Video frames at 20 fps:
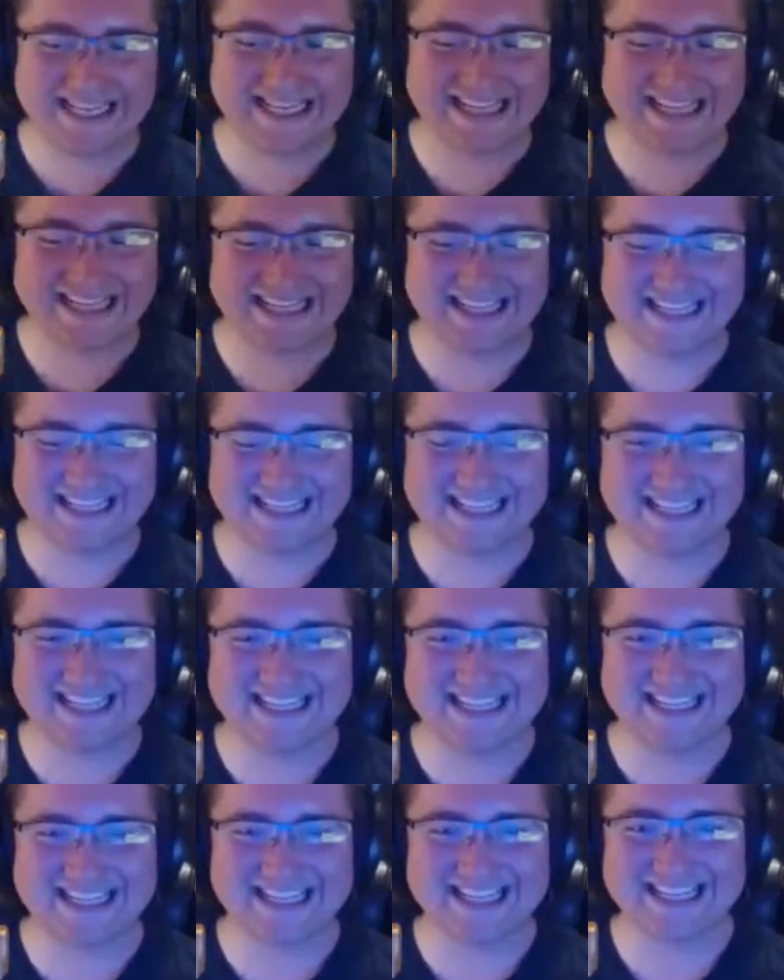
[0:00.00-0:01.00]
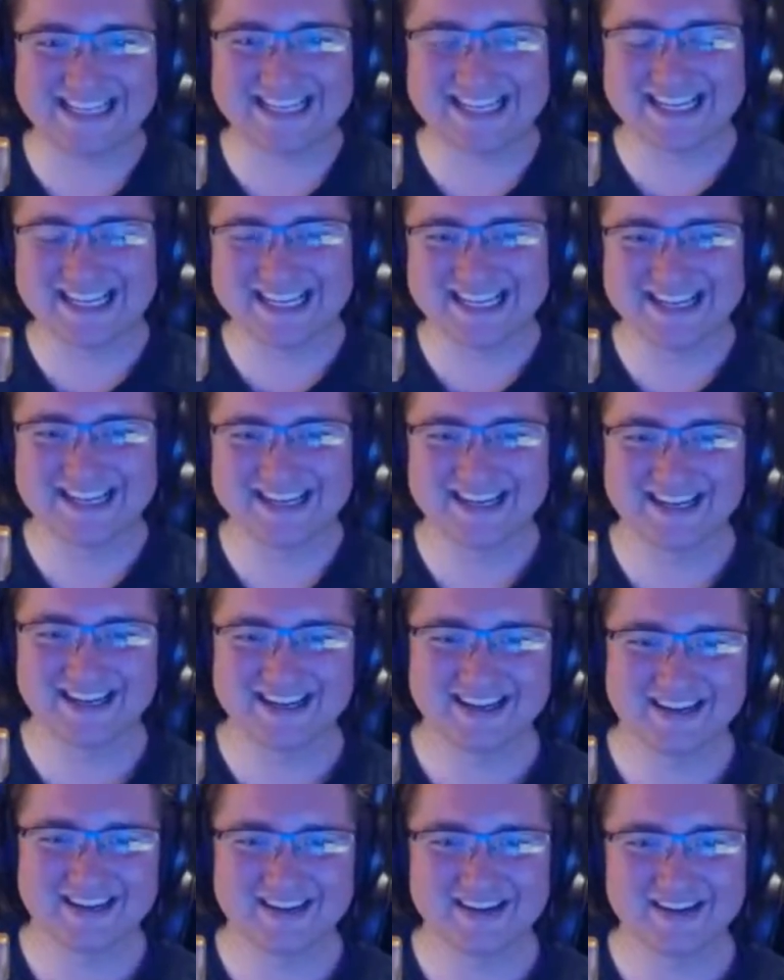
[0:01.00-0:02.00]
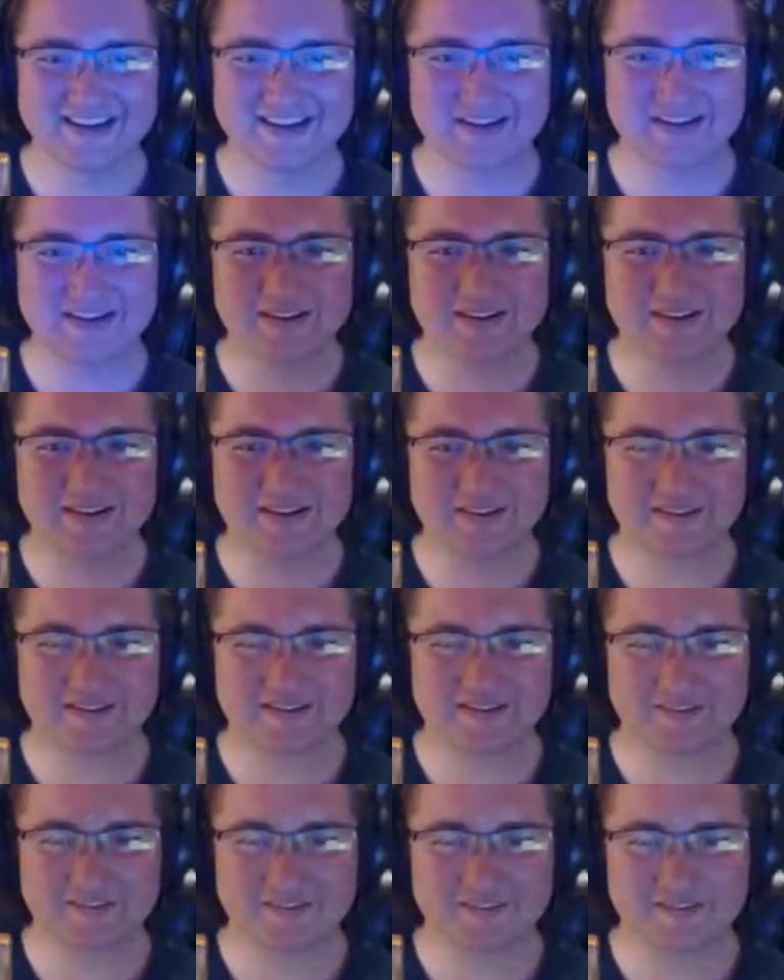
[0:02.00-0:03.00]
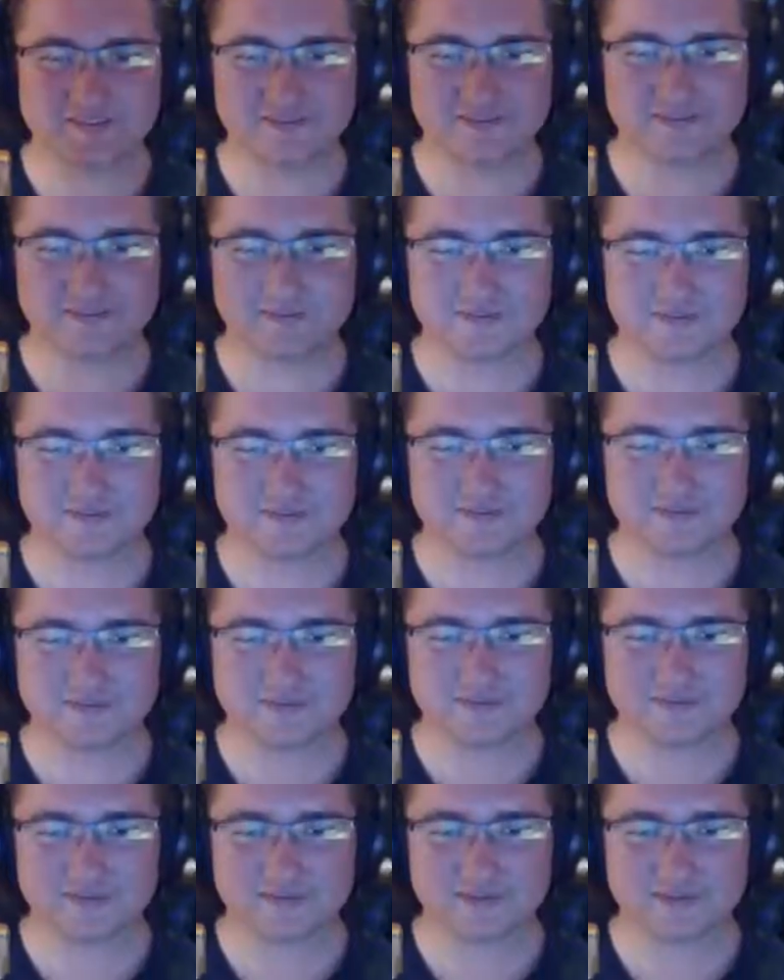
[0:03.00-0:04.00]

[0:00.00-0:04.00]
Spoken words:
[no speech]